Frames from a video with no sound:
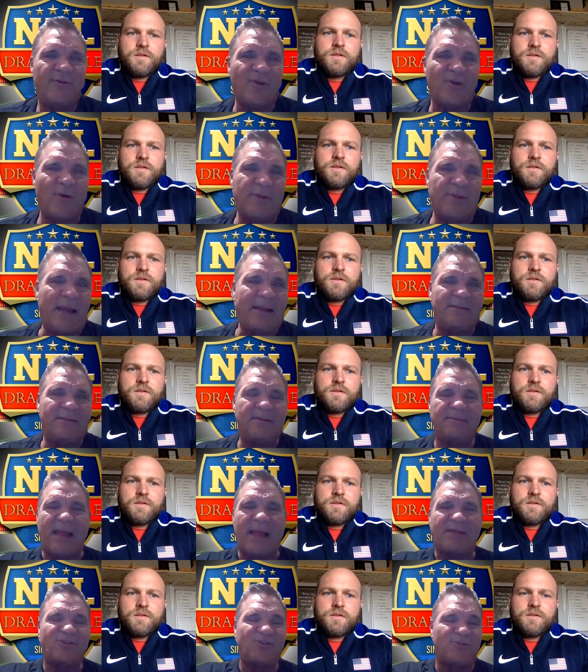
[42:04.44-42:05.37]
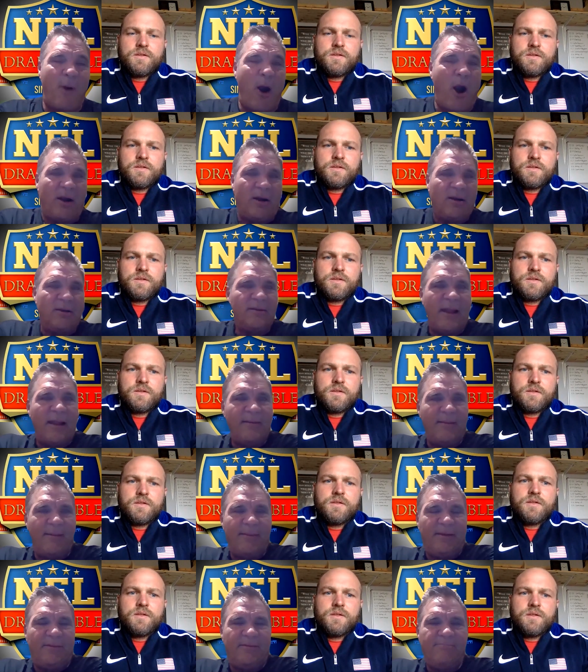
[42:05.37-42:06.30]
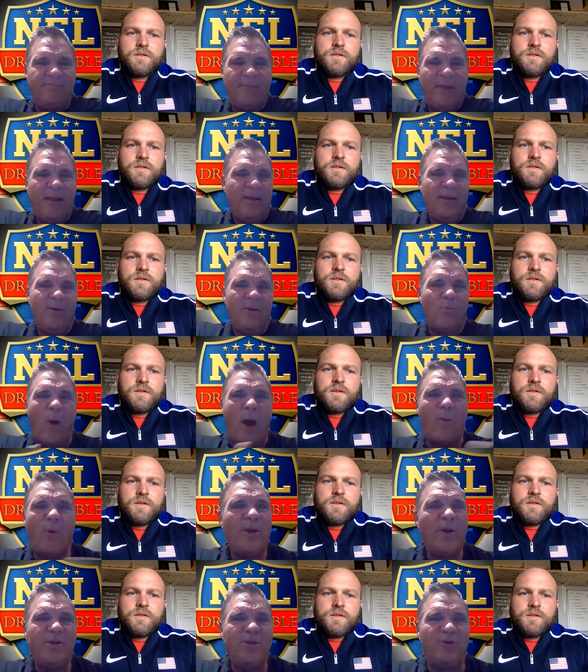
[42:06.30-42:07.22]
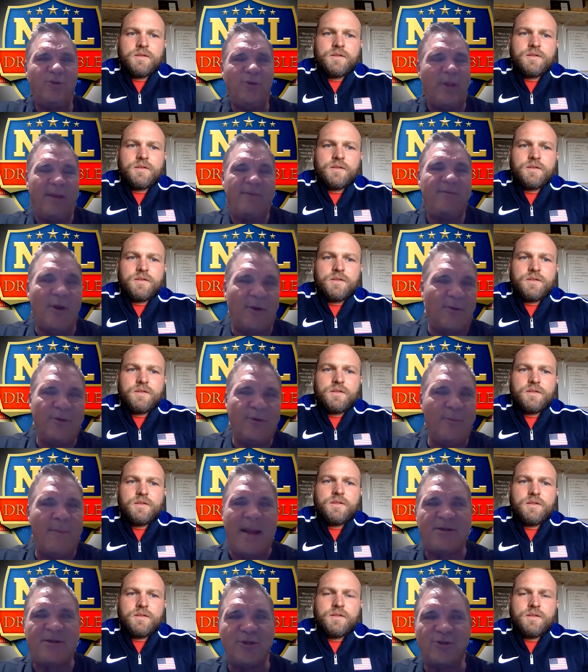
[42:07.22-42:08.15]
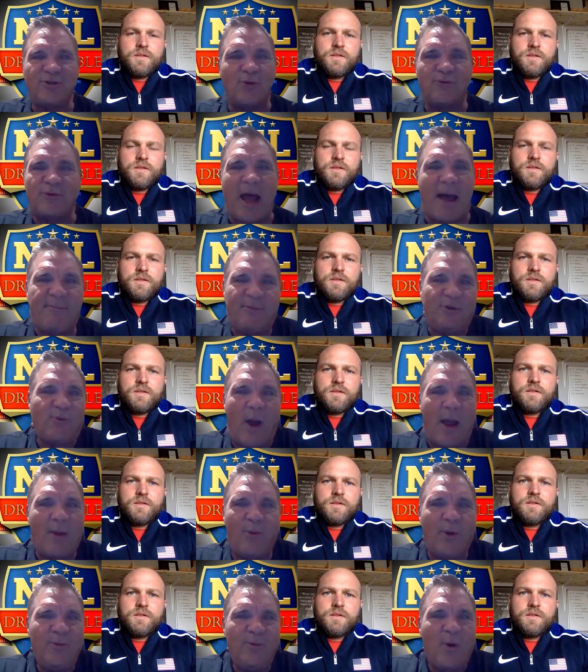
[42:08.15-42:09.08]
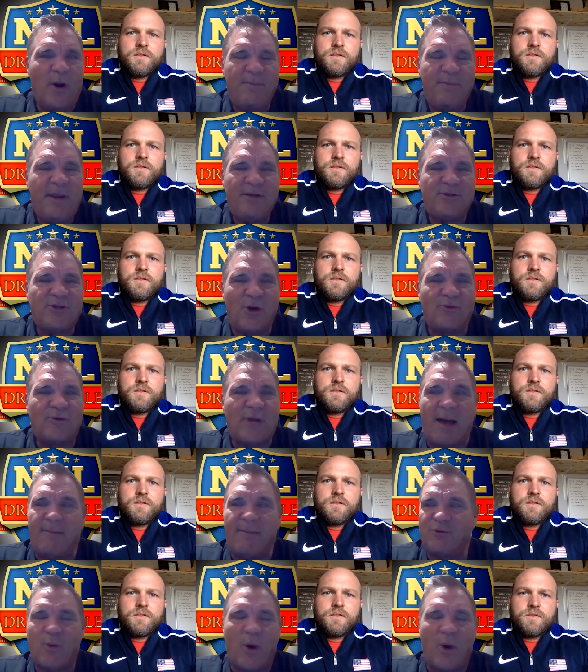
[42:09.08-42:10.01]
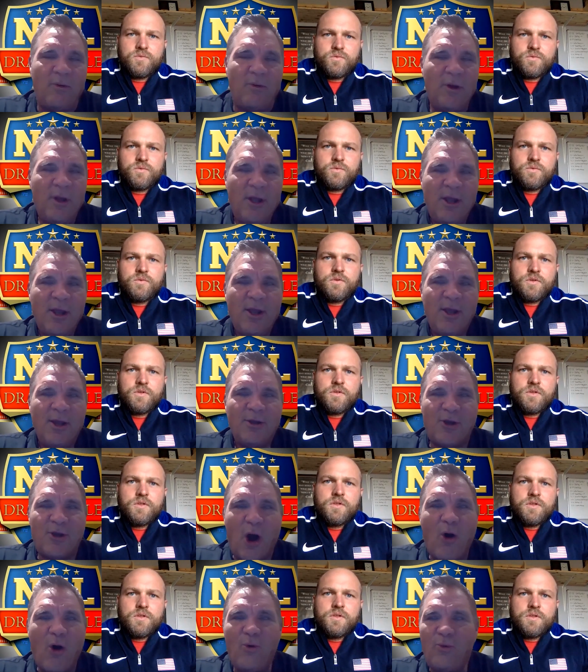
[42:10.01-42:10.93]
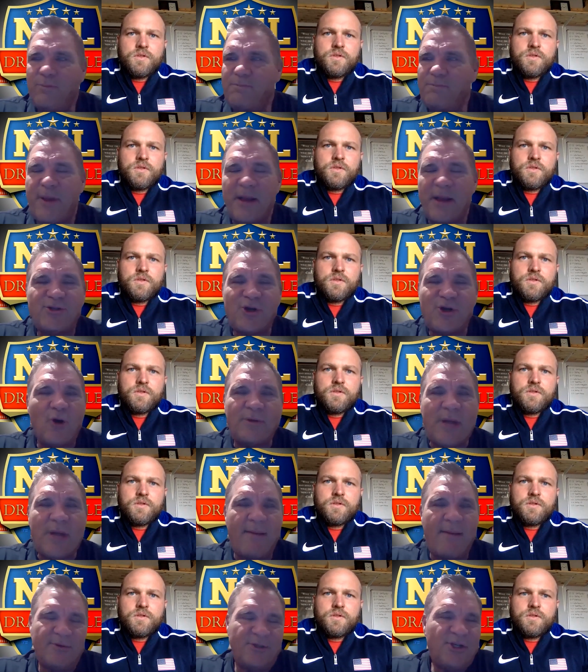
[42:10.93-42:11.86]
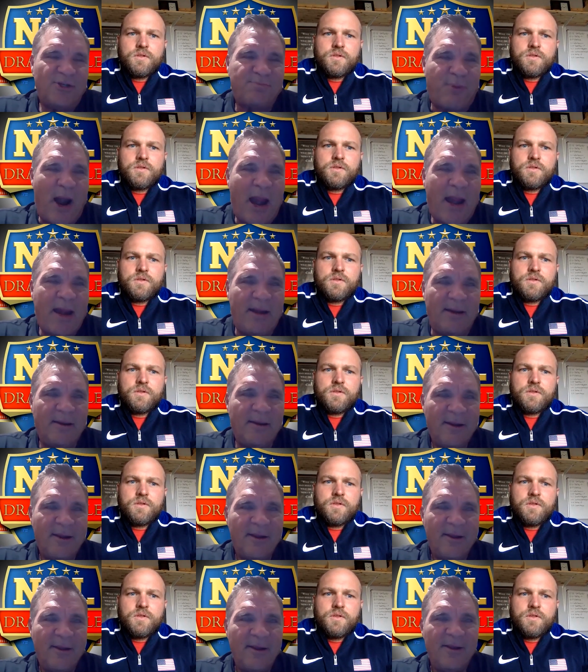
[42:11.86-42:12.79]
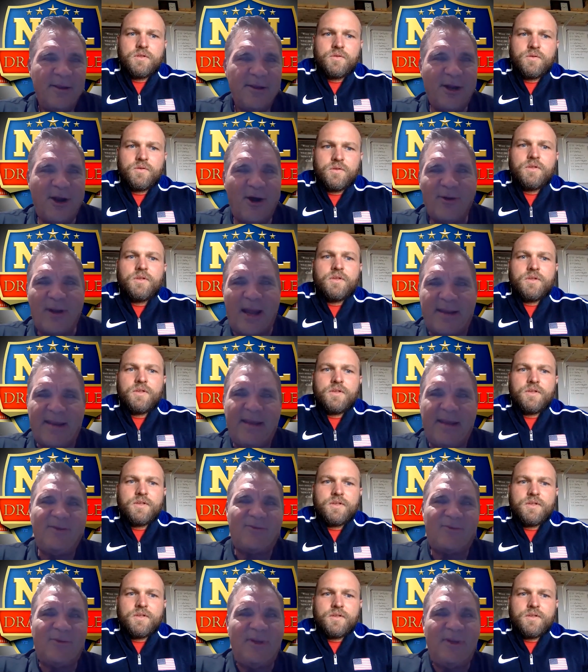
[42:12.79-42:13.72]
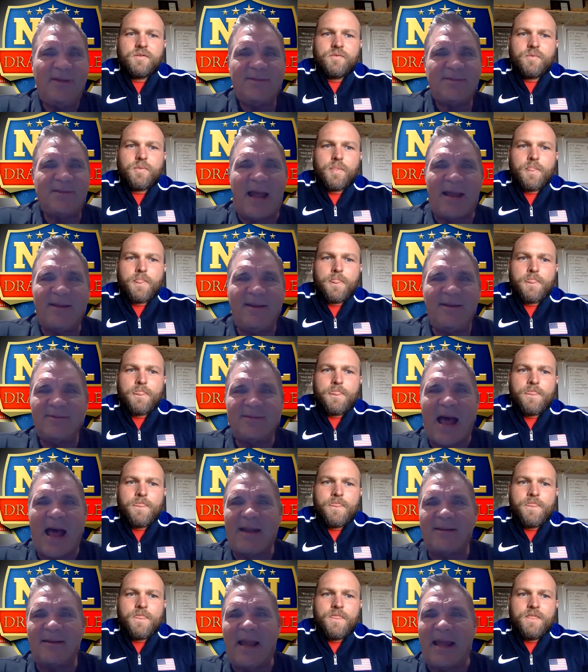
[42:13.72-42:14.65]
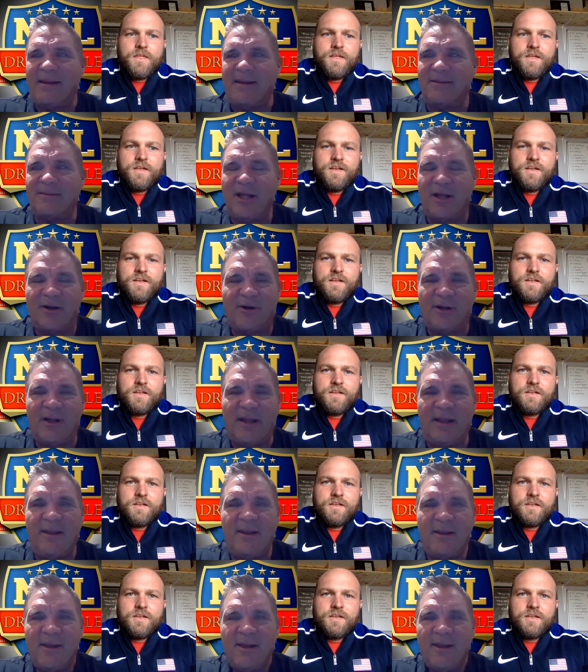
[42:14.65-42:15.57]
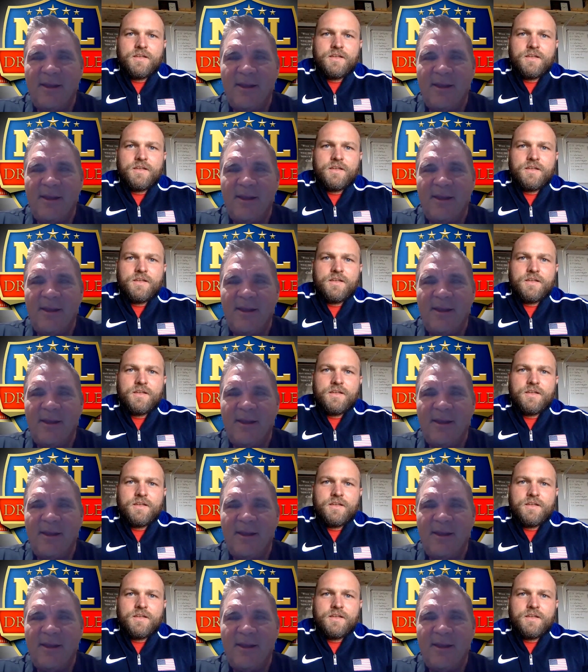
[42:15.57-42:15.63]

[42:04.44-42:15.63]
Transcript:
Speaker 1: so that's smart. I mean, why wouldn't you do that? You mentioned Joe Thomas. Why wouldn't you want to be Joe Thomas? Well, go pick Joe Thomas's brain. Like he's not like literally